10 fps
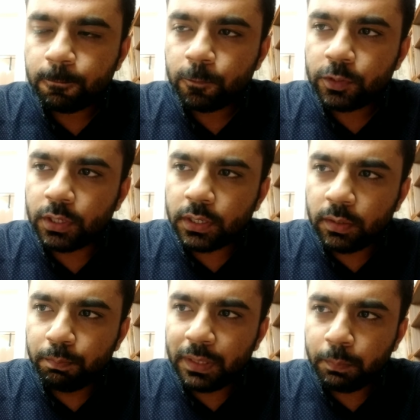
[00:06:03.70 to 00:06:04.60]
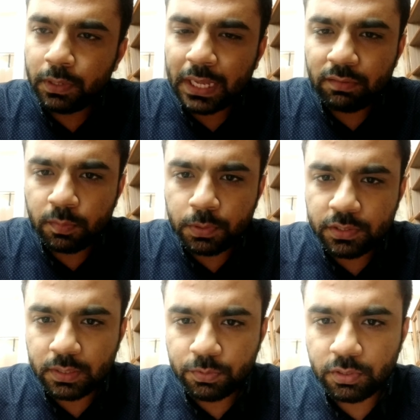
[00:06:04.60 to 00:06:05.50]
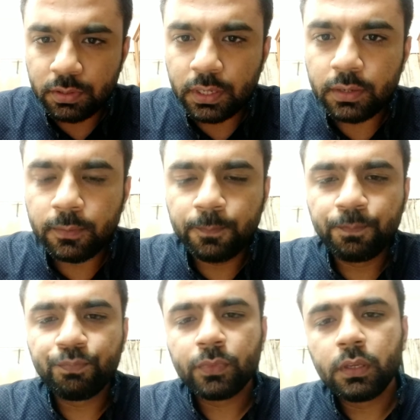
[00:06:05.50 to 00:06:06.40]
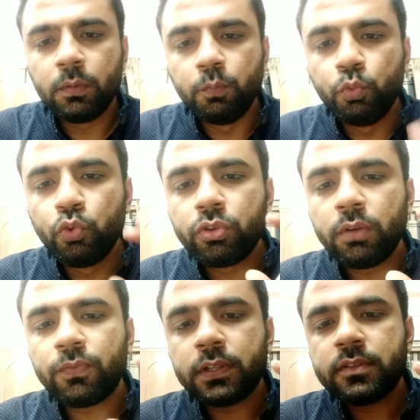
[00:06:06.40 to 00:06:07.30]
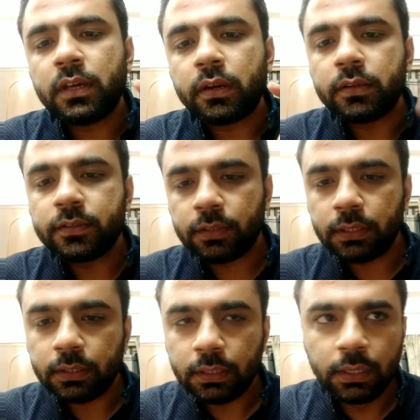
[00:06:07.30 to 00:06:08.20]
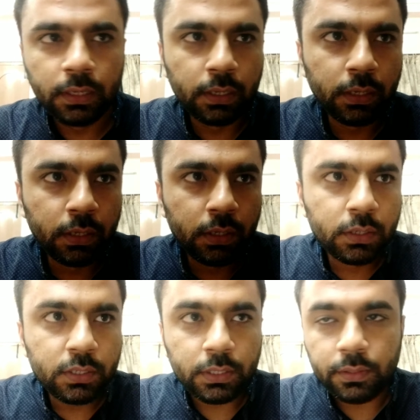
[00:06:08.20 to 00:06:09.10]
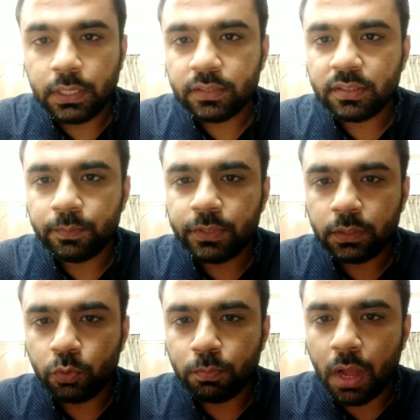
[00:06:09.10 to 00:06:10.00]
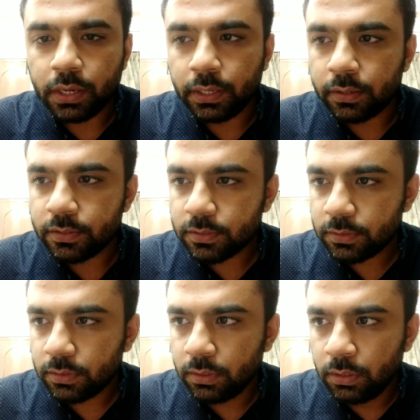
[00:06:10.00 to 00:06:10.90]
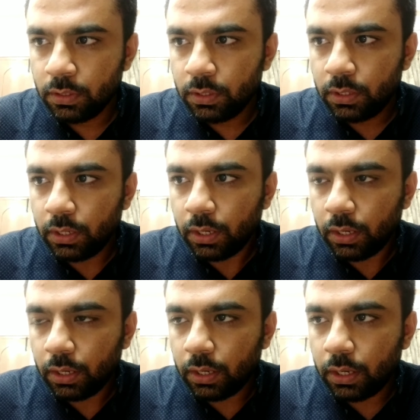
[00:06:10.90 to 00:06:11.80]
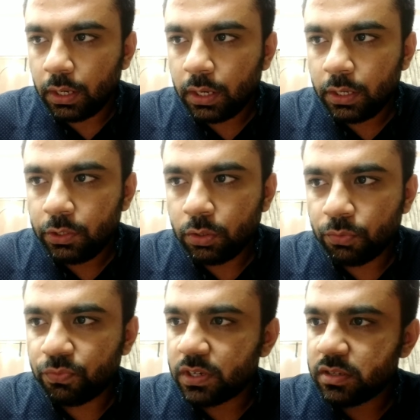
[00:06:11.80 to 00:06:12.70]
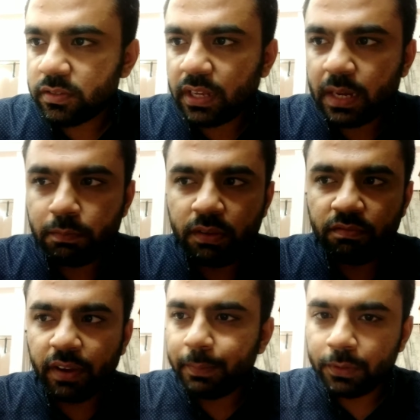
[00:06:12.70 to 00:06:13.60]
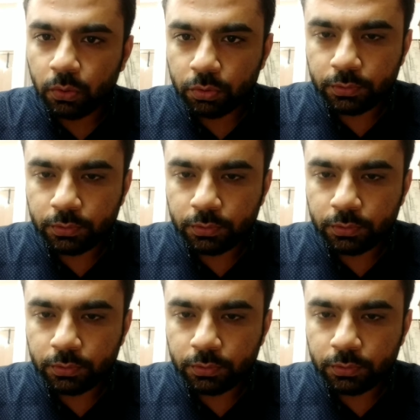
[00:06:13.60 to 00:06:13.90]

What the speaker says: Certain people have a perception that mutual funds are risky. They are subject to market risks and your funds can be wiped out.